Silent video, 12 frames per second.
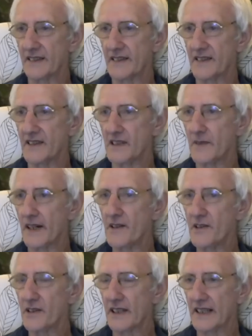she's very
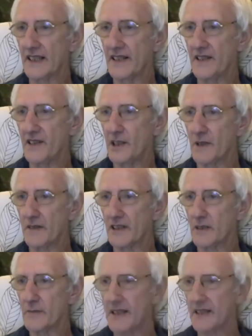shy. She won't
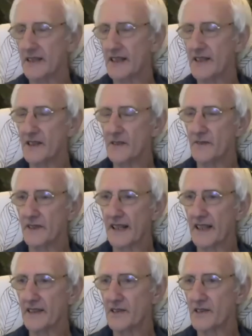come in unless you
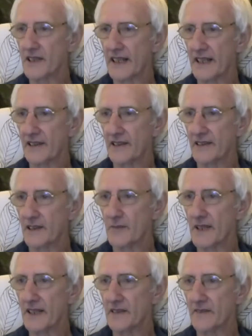vacate the chair and
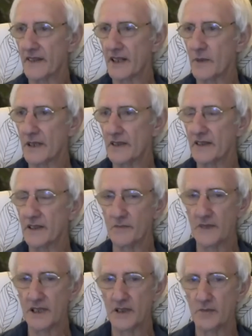make her very welcome.
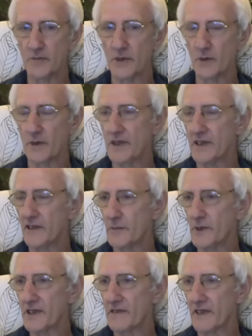But once you
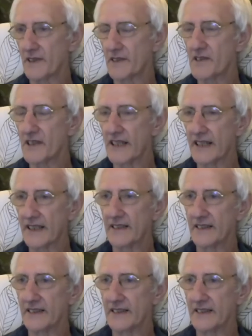put her on the chair,